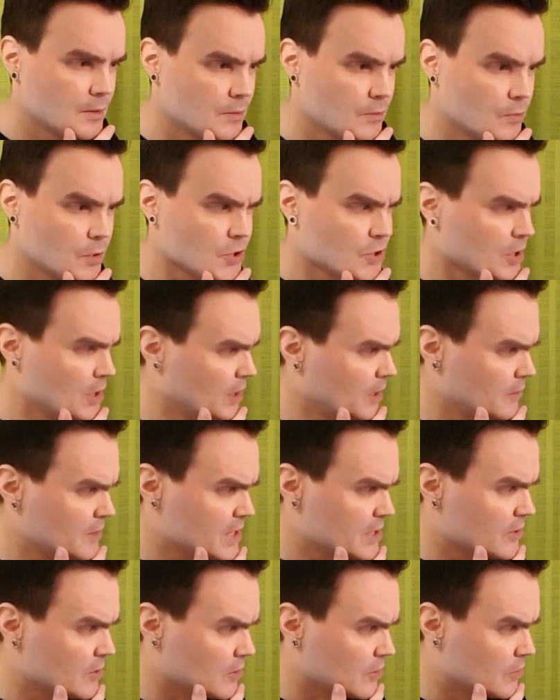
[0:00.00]
Was
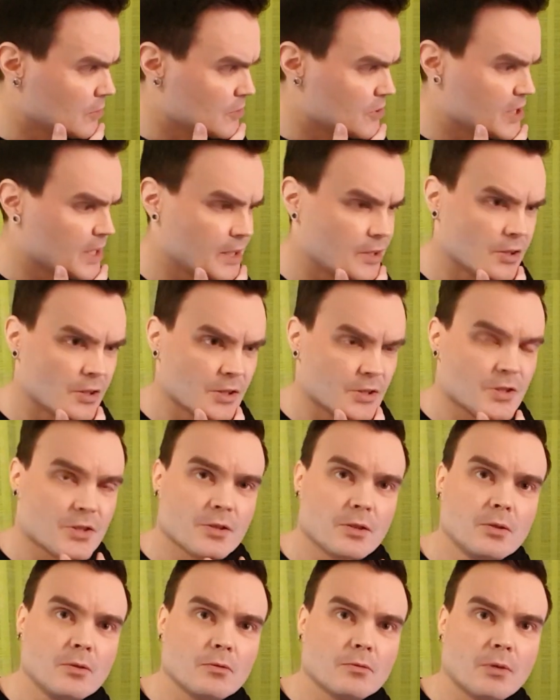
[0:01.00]
Harvester considered
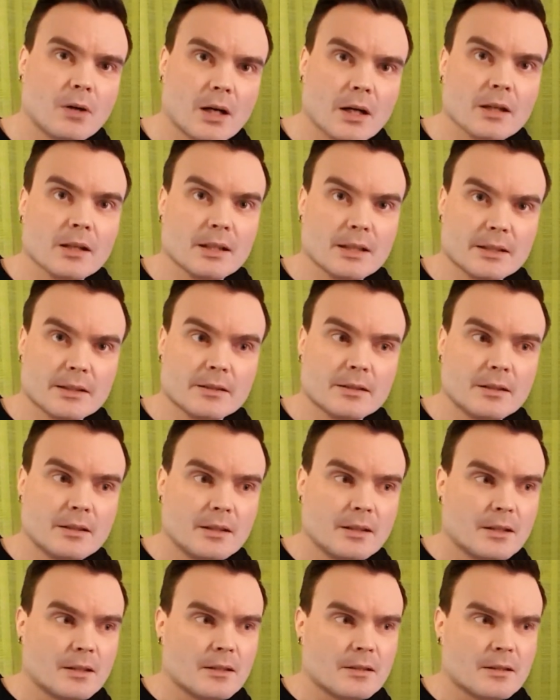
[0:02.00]
so violent
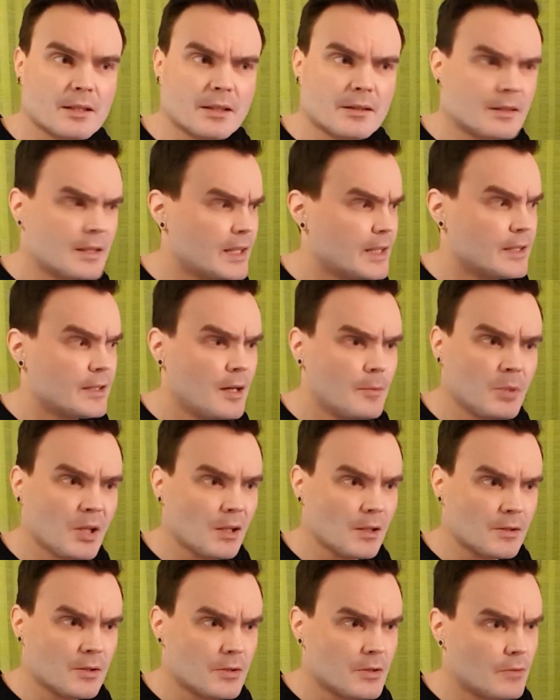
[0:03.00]
that they
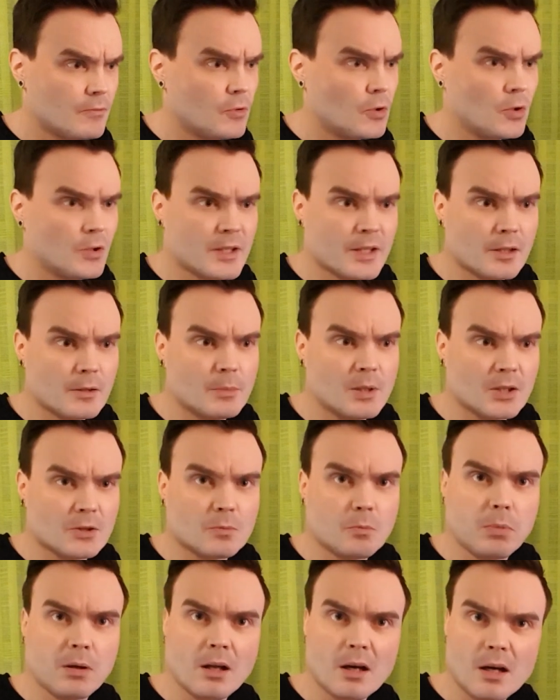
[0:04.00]
doubled the warning
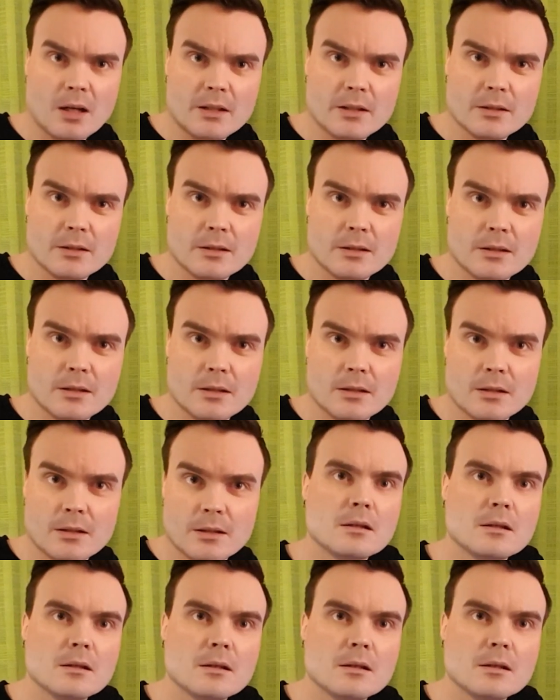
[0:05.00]
about blood,
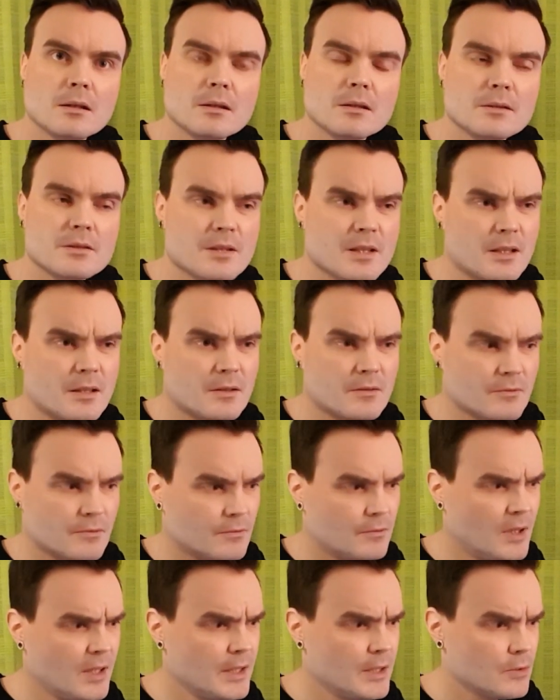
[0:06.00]
then
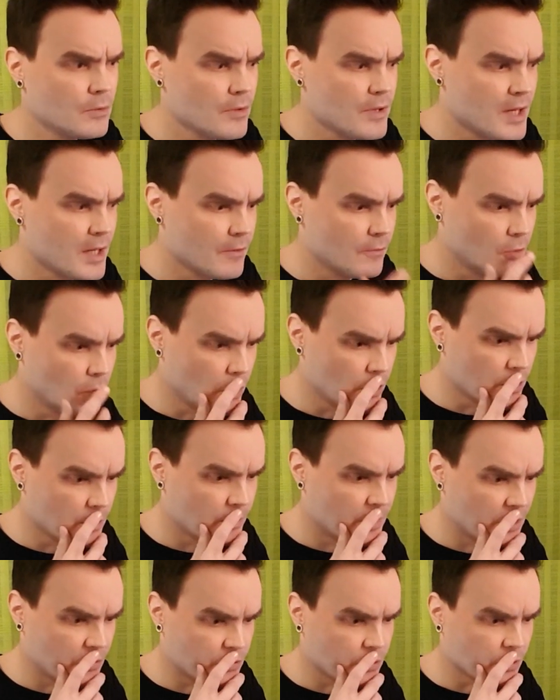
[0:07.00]
why do they warn
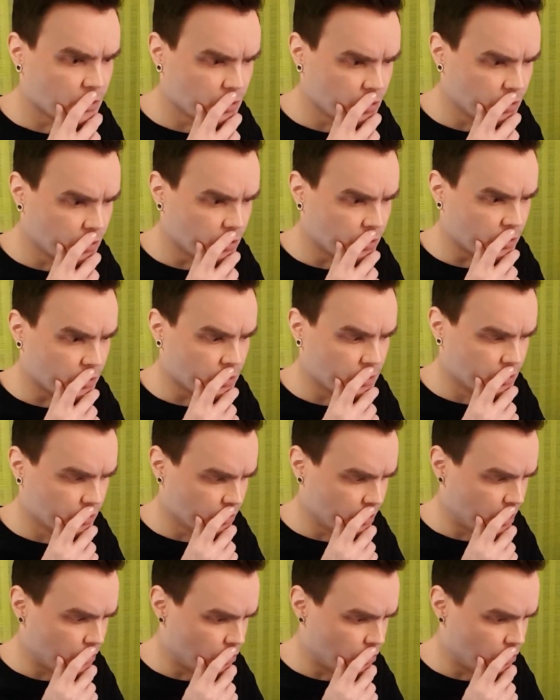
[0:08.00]
about gore only